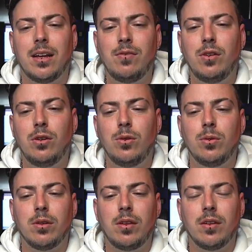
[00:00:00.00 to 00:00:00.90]
if
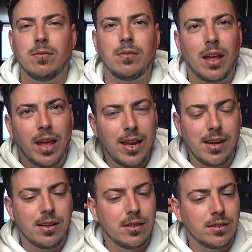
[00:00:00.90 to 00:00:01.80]
you hit
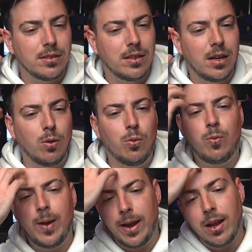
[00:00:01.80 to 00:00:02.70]
it, it'll
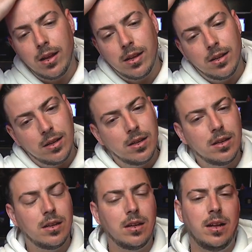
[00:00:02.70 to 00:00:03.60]
ring.
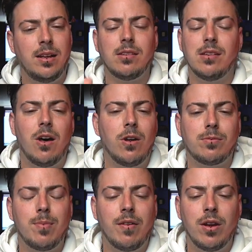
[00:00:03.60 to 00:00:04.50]
It doesn't
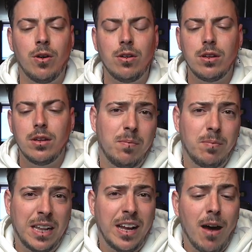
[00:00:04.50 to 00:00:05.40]
last very long,
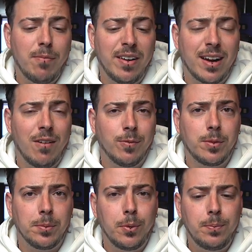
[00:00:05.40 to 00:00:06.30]
but they are very
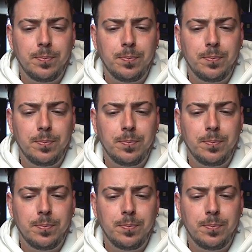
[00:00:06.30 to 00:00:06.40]
comfortable.